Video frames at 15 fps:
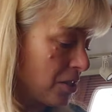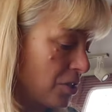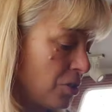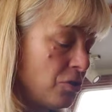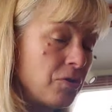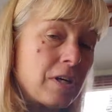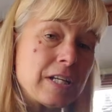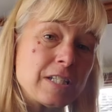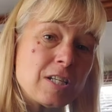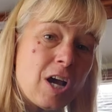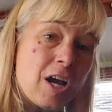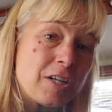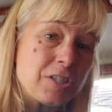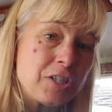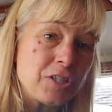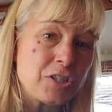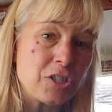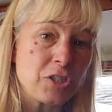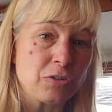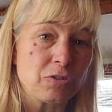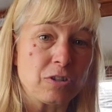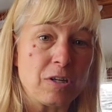you can talk to your
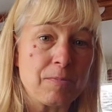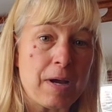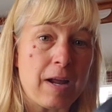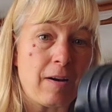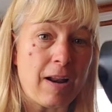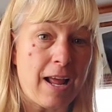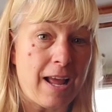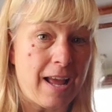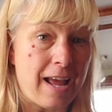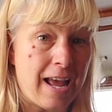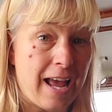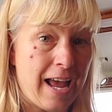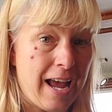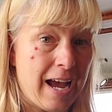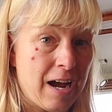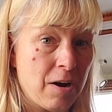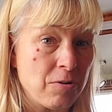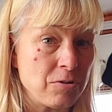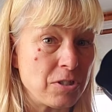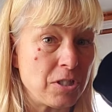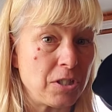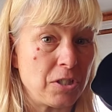children about
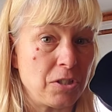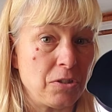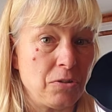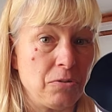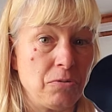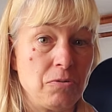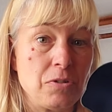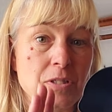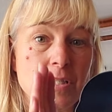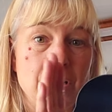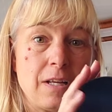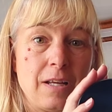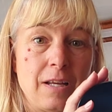how to use